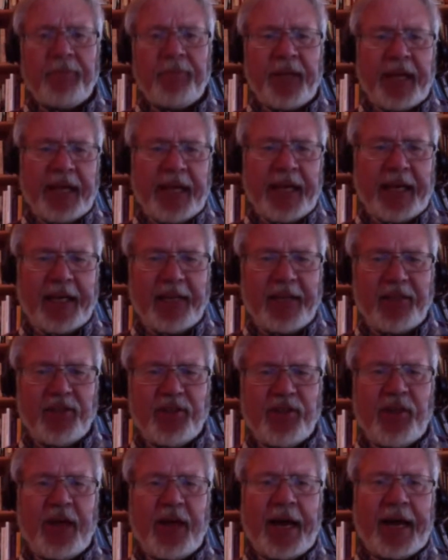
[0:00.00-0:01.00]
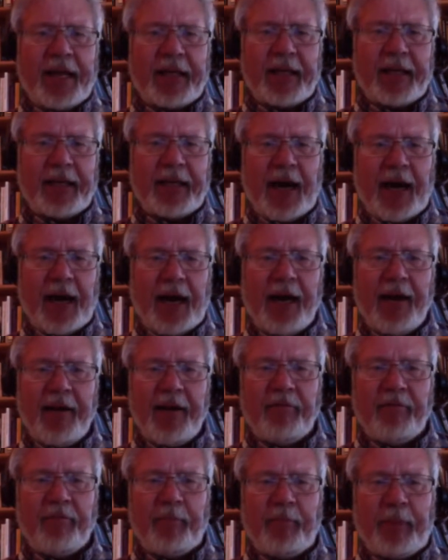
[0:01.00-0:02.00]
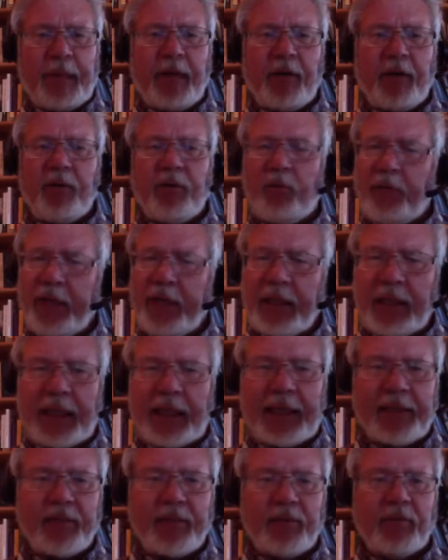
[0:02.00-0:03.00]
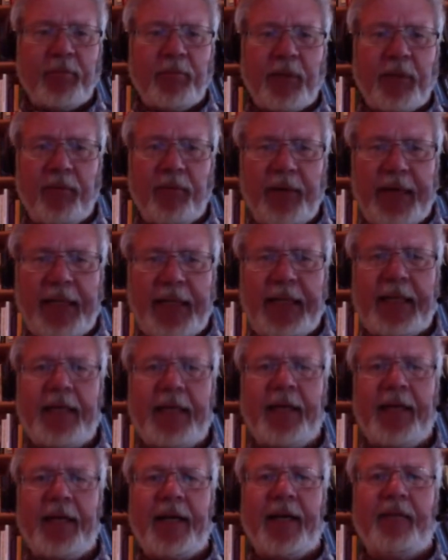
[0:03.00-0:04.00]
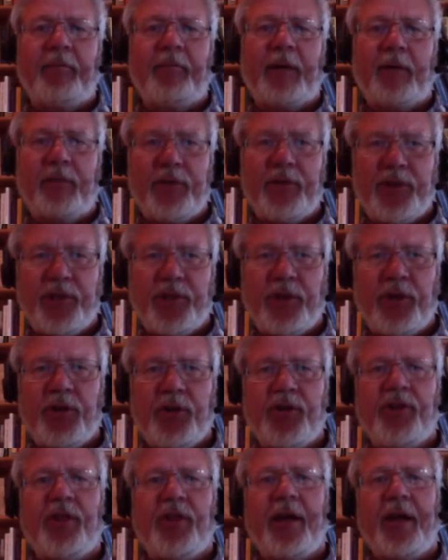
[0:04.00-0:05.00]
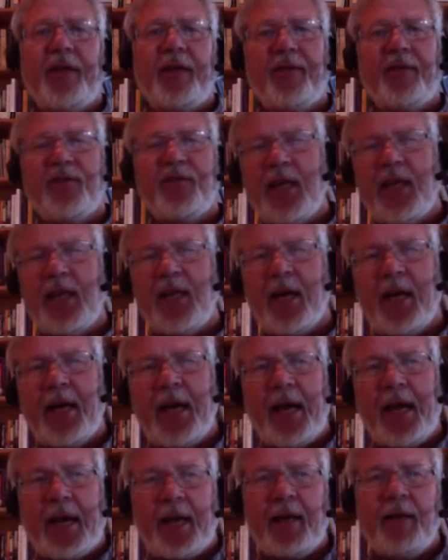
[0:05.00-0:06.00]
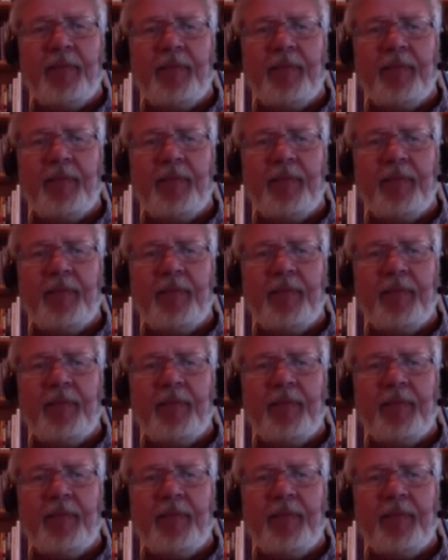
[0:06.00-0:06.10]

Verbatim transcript: is that I have begun to realize through my reading and my research that the CIA